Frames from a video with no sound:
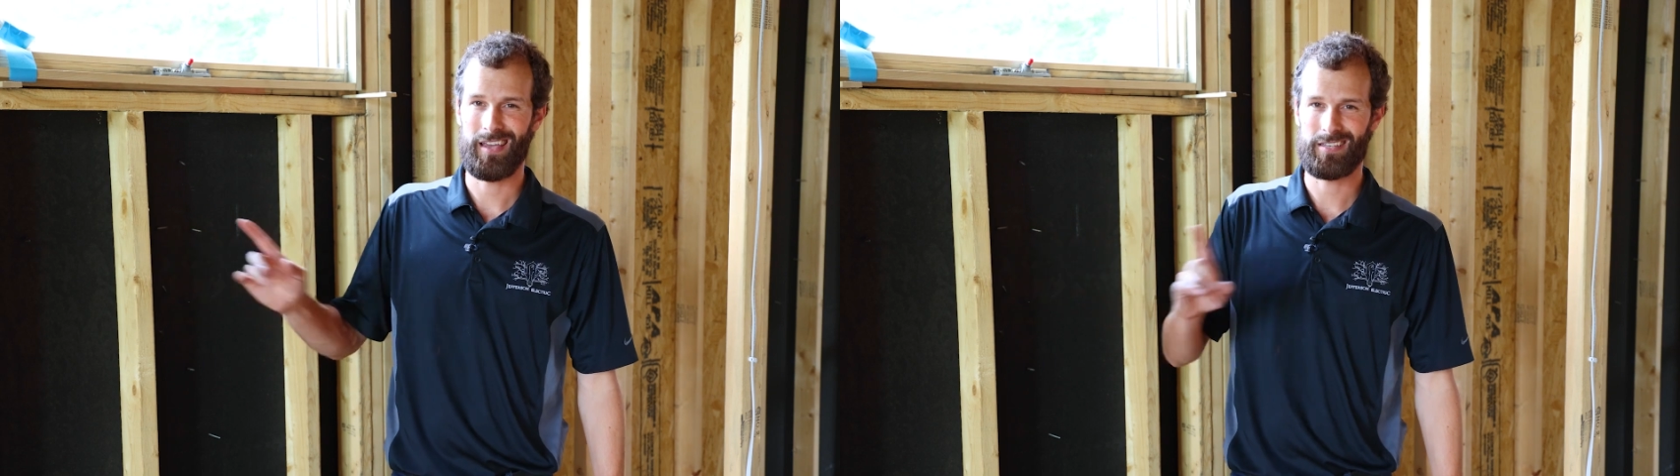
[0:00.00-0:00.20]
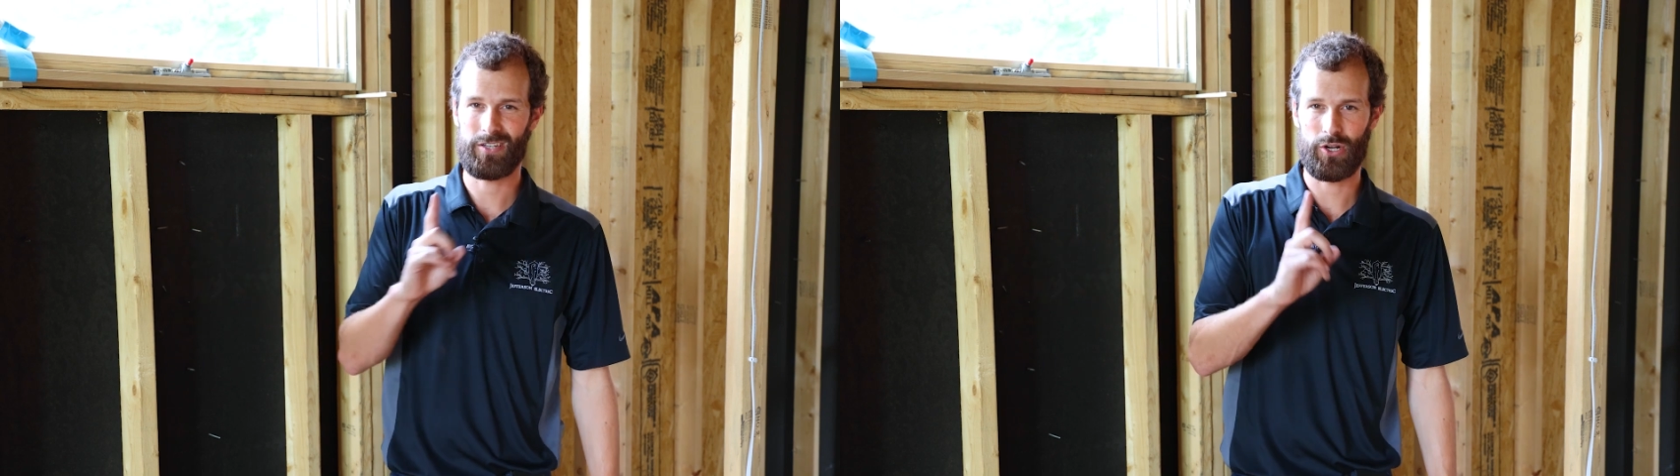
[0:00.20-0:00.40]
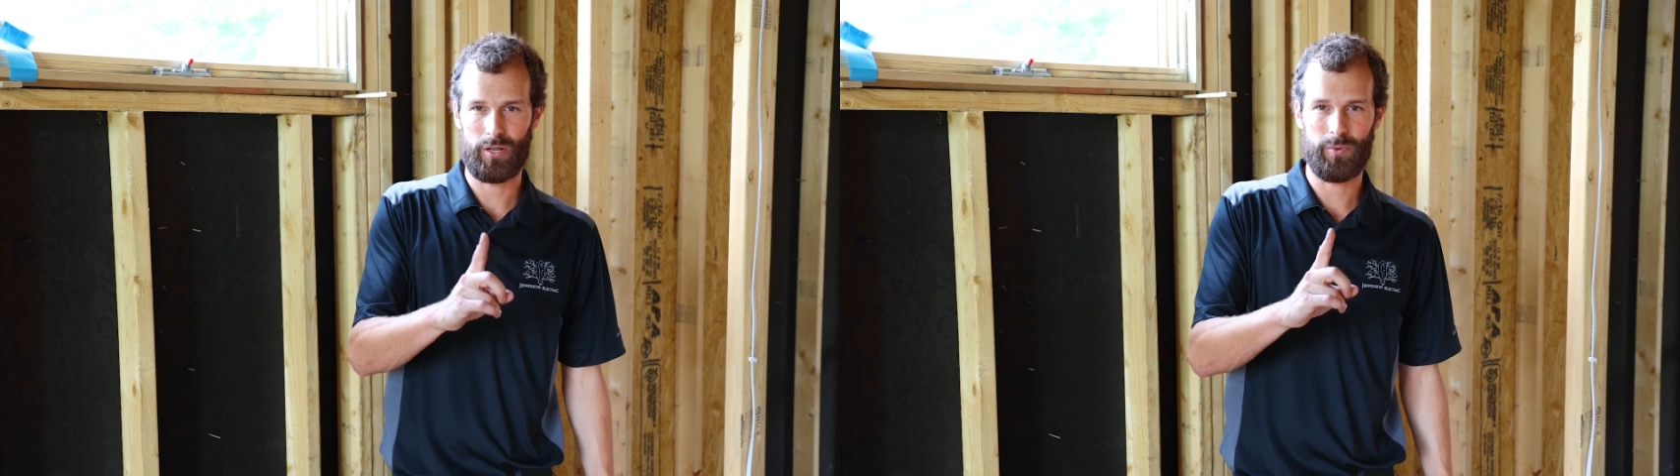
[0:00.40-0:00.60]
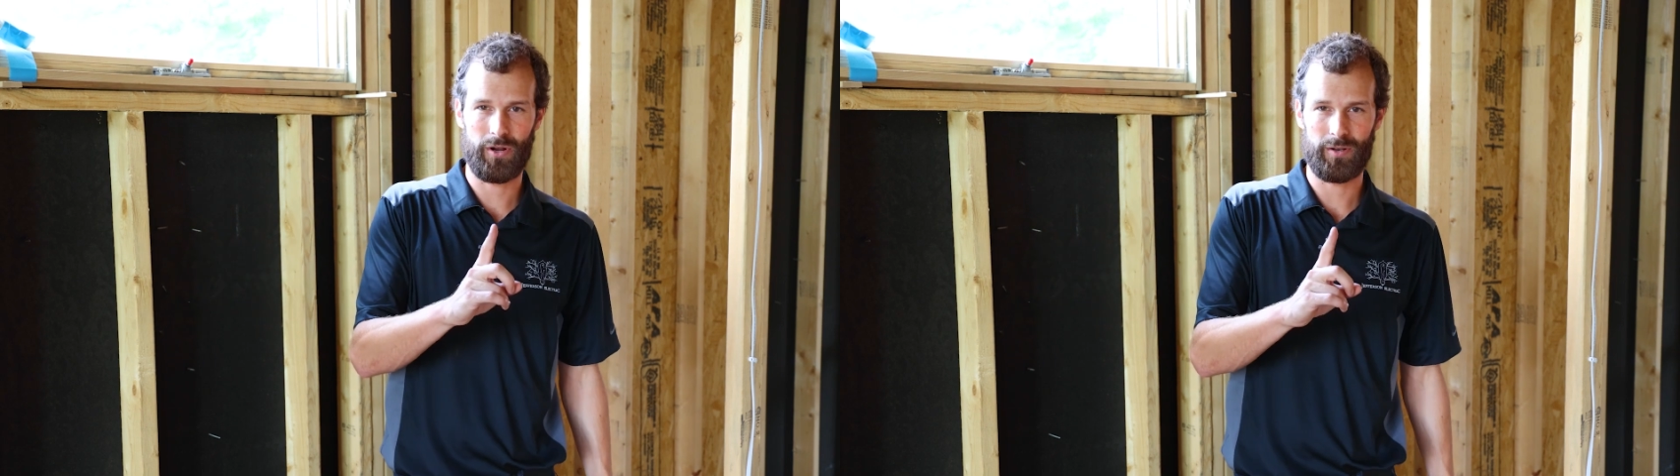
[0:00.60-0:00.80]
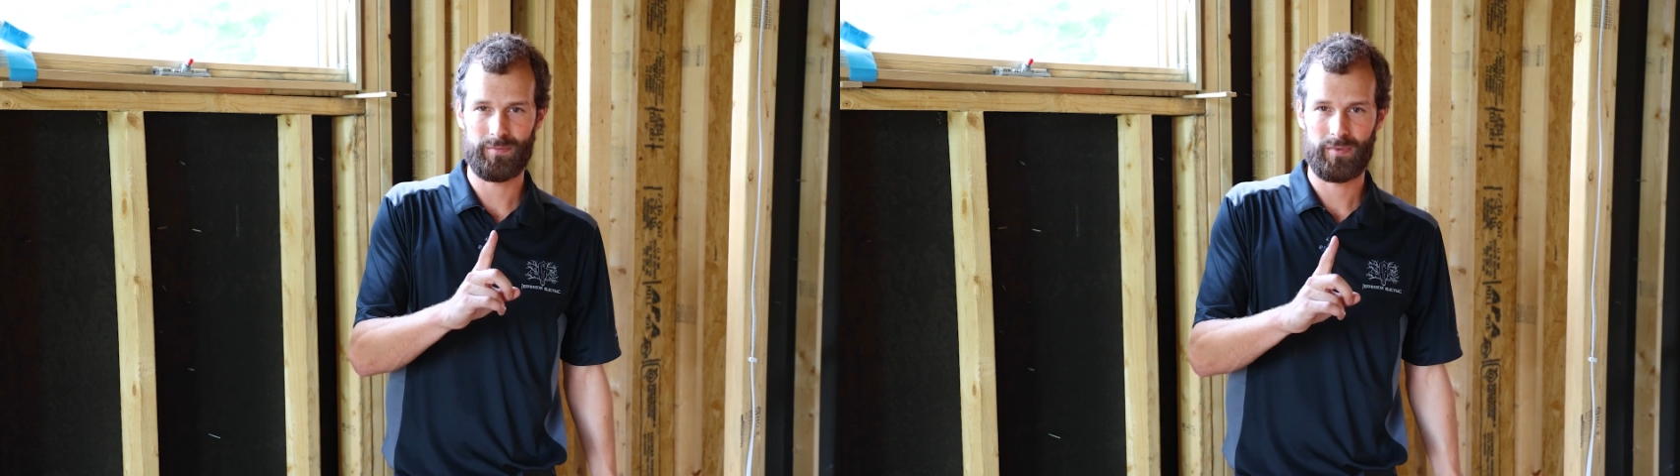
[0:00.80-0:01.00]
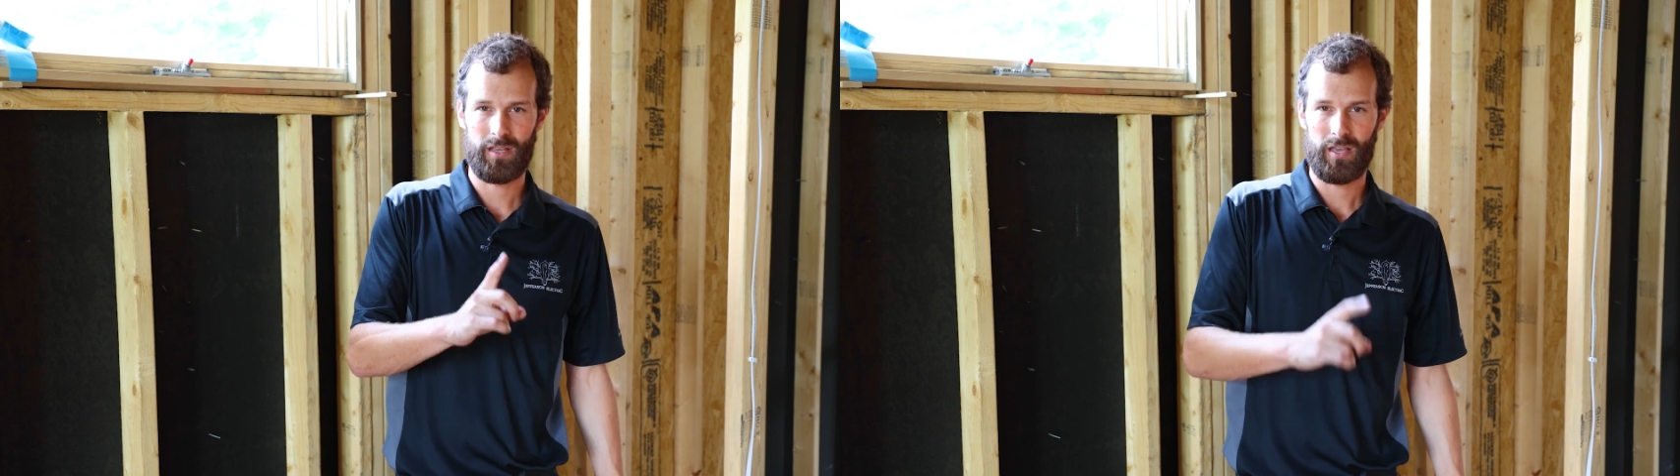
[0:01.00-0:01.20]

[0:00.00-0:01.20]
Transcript: is a dirty word.